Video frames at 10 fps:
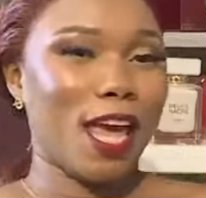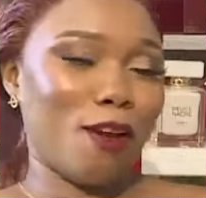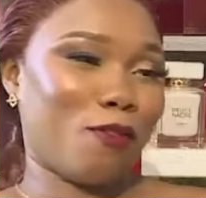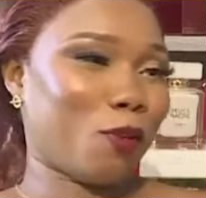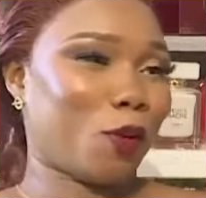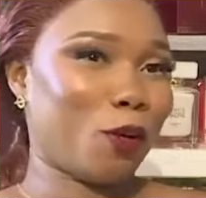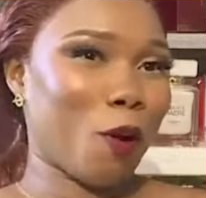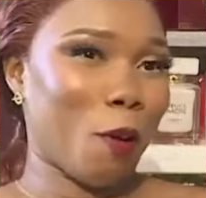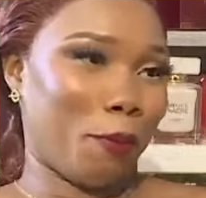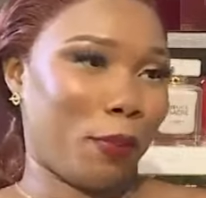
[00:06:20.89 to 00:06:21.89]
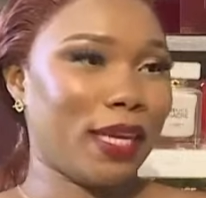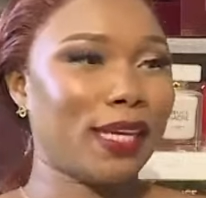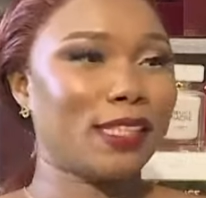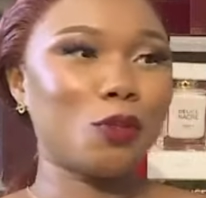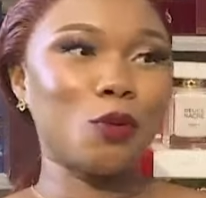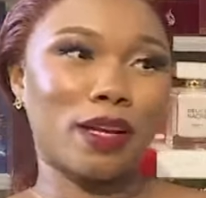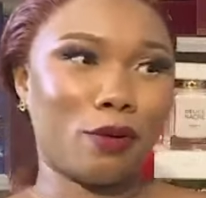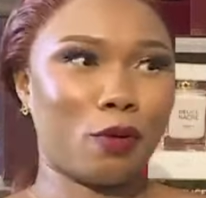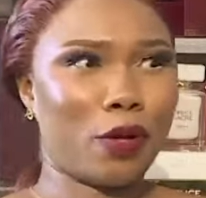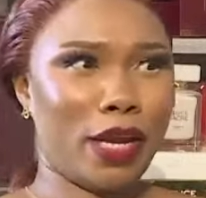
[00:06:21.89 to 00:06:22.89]
If you cannot be it, you
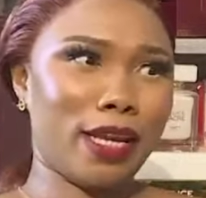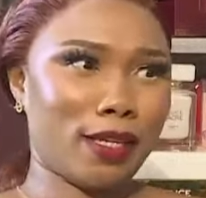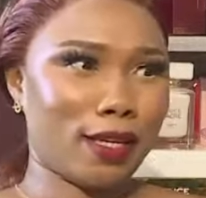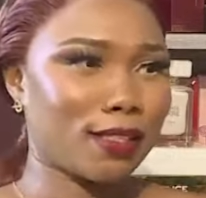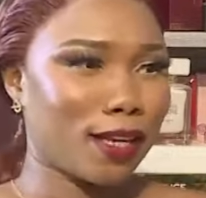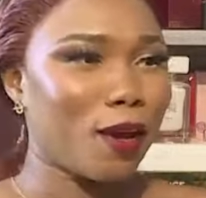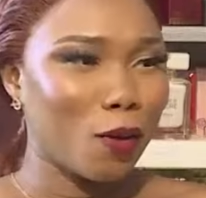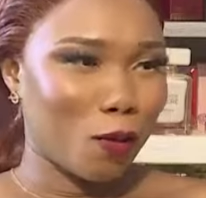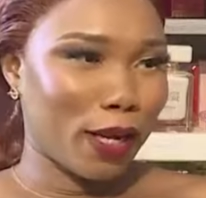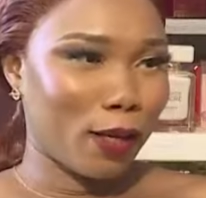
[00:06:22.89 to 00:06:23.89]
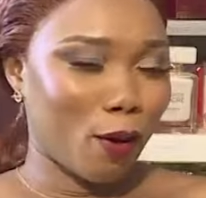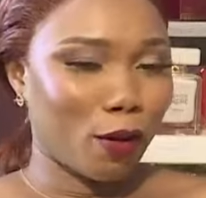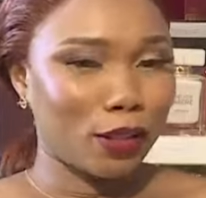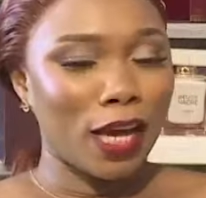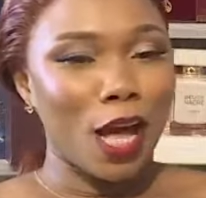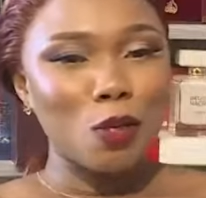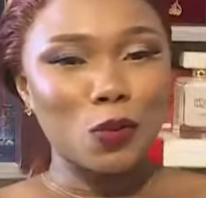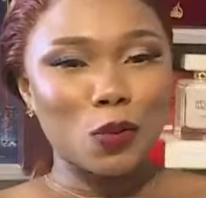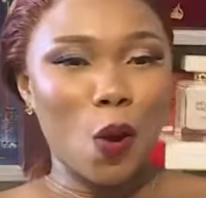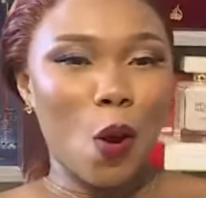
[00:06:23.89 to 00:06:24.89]
can create it. Mm -hmm. Why not?
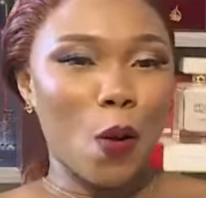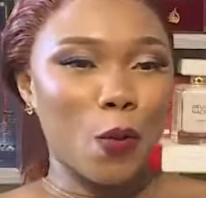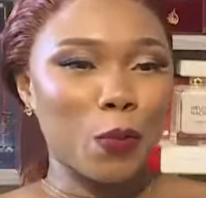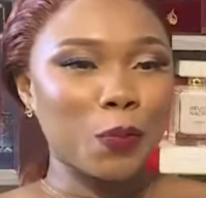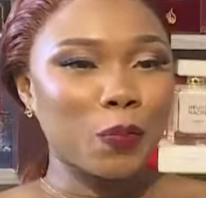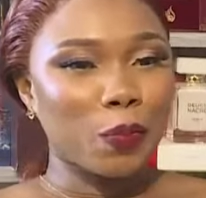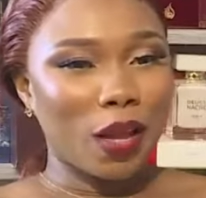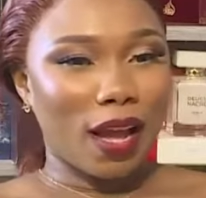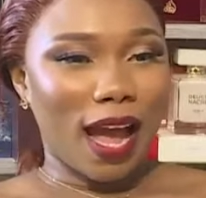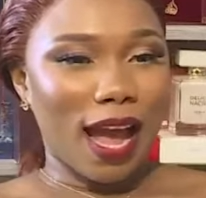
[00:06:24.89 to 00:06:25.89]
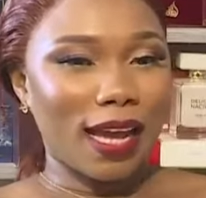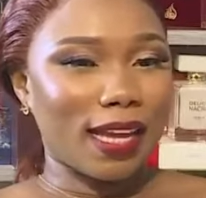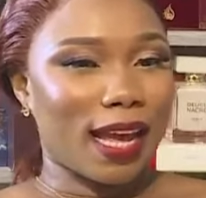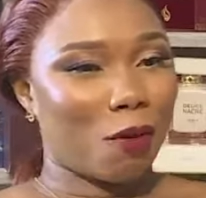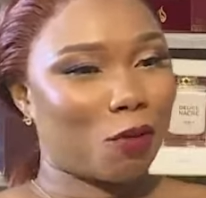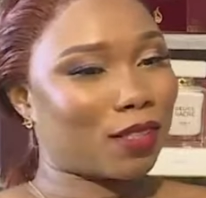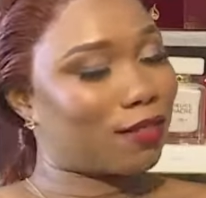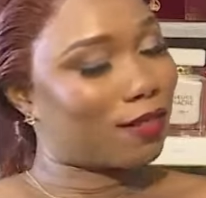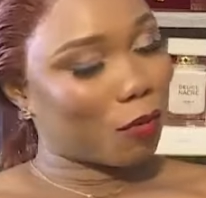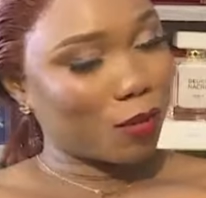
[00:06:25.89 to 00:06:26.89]
So I, I,
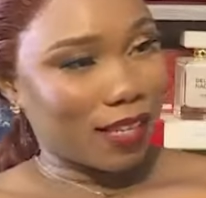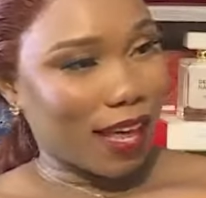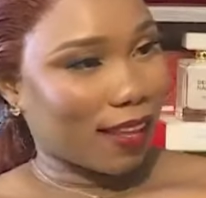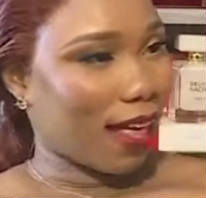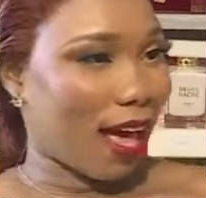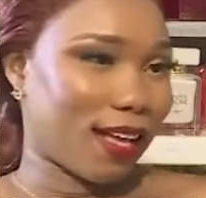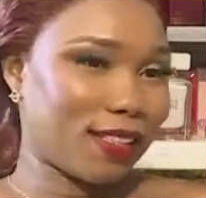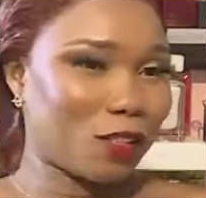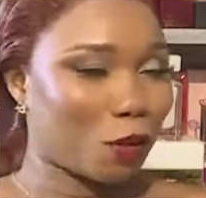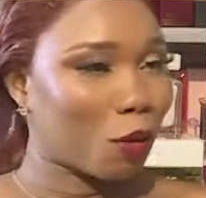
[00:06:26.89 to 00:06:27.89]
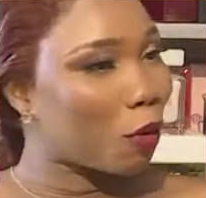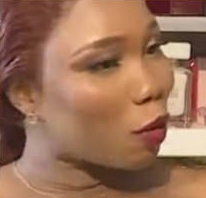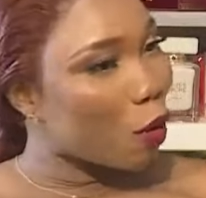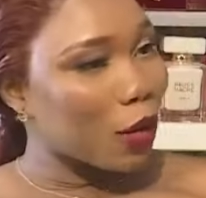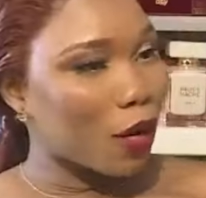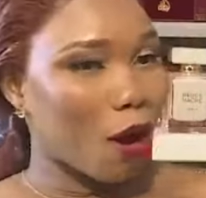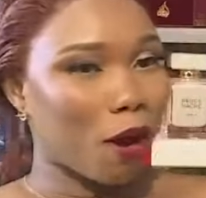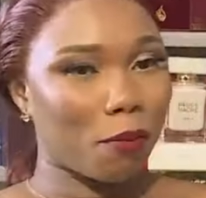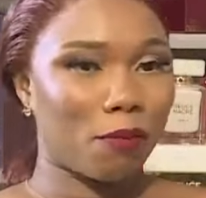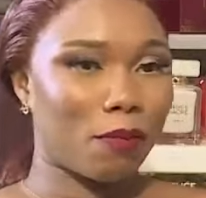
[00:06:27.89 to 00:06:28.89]
was, I was like that, you know, growing
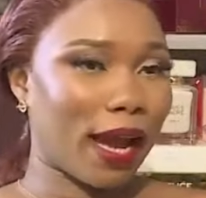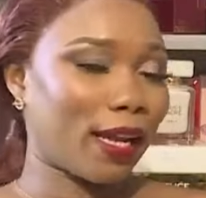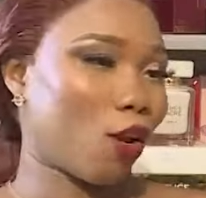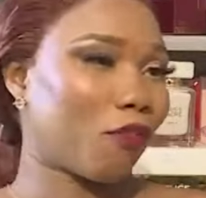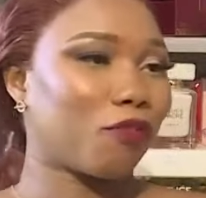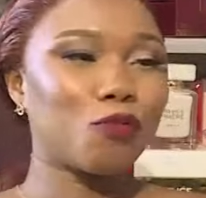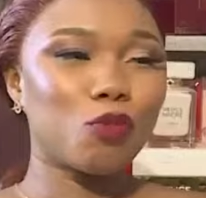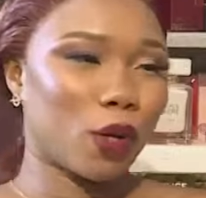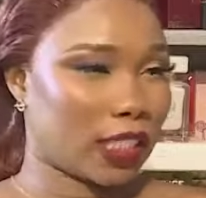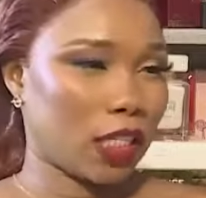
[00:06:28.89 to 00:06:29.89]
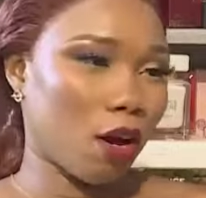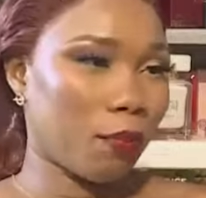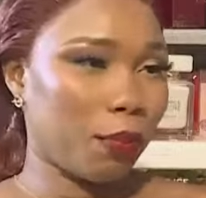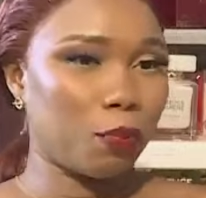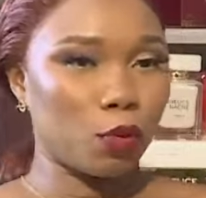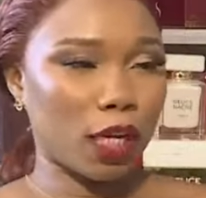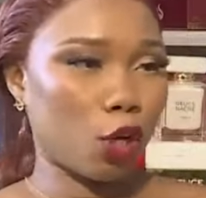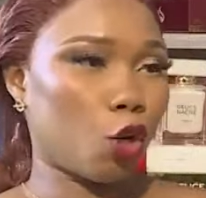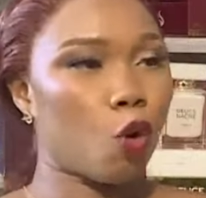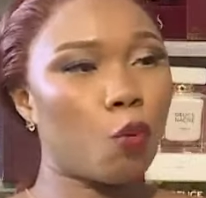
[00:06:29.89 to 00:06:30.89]
up I love dressing up. People that
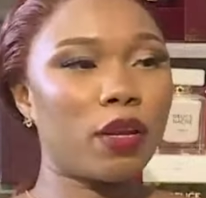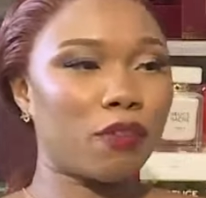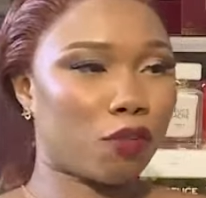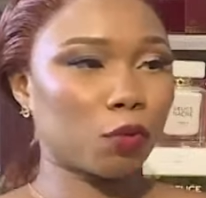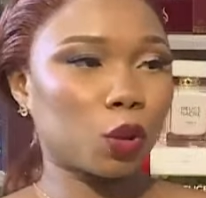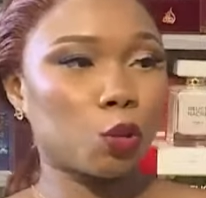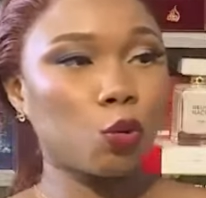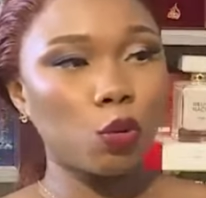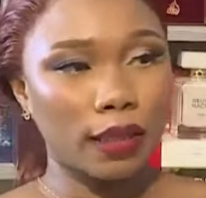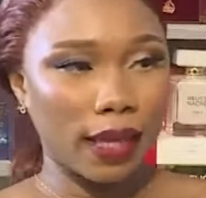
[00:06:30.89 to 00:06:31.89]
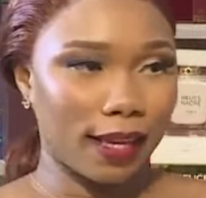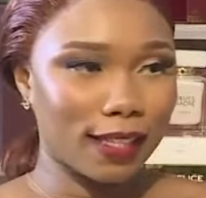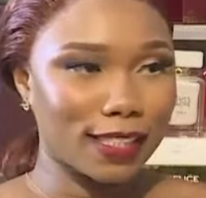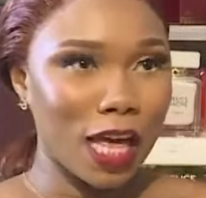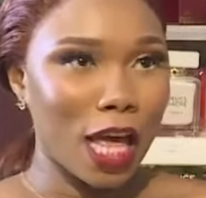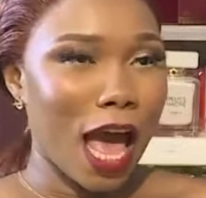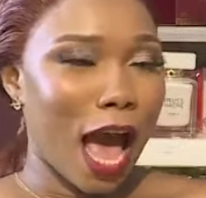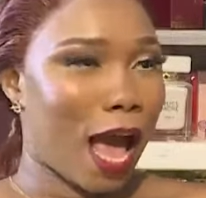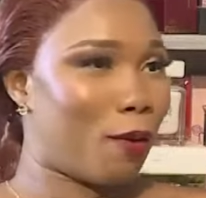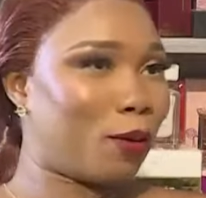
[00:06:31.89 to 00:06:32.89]
know me from school days,
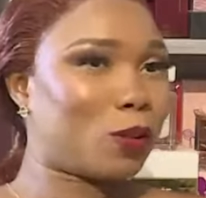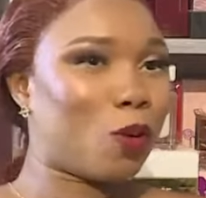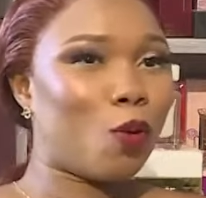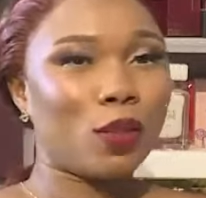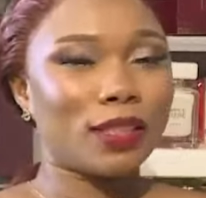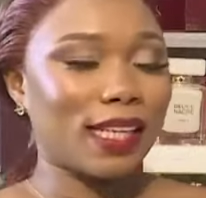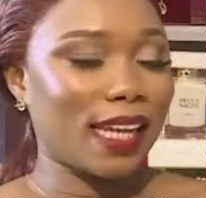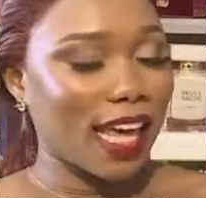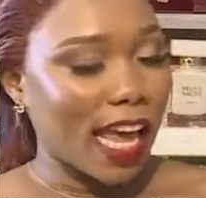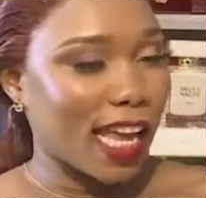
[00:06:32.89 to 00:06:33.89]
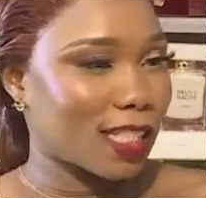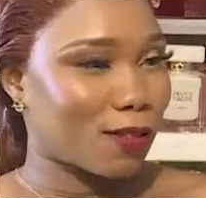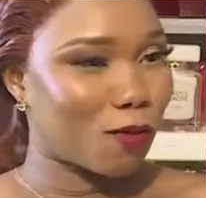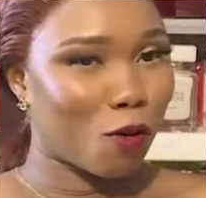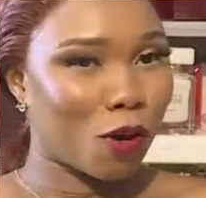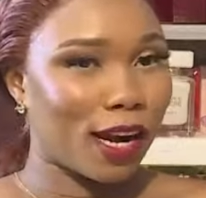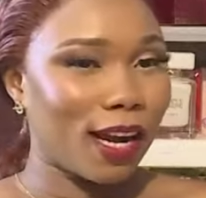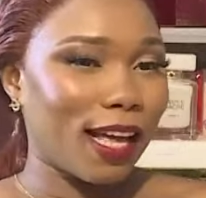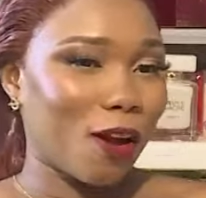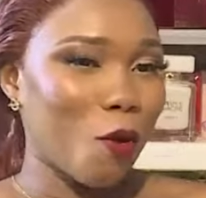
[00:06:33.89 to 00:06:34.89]
I was always in a haze for
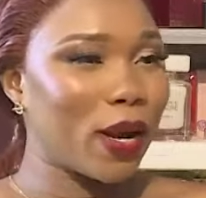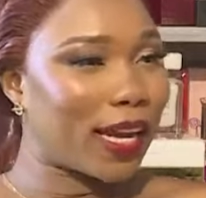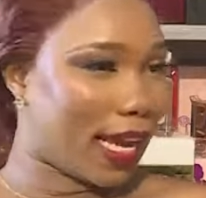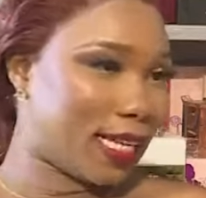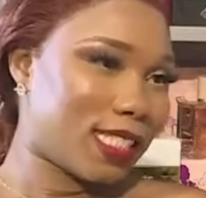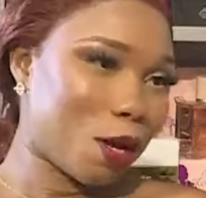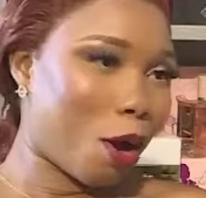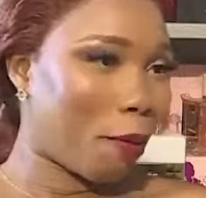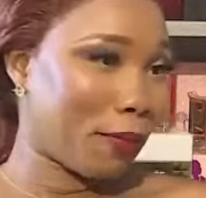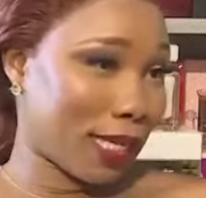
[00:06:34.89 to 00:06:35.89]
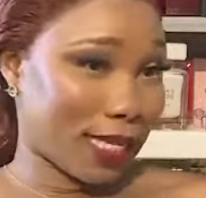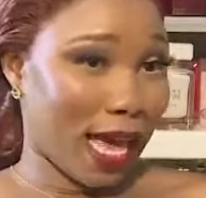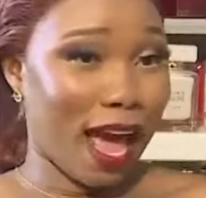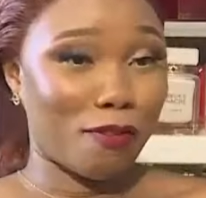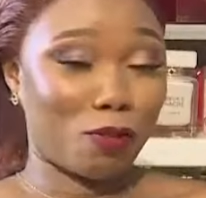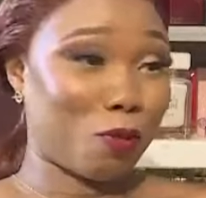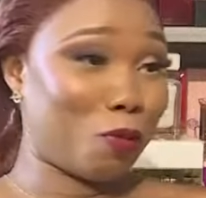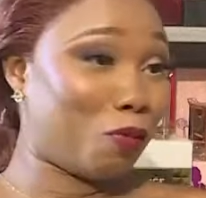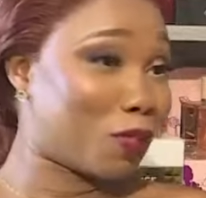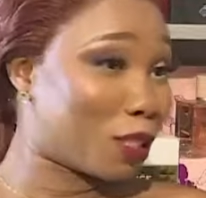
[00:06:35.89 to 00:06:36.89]
weekends to come because I have to go for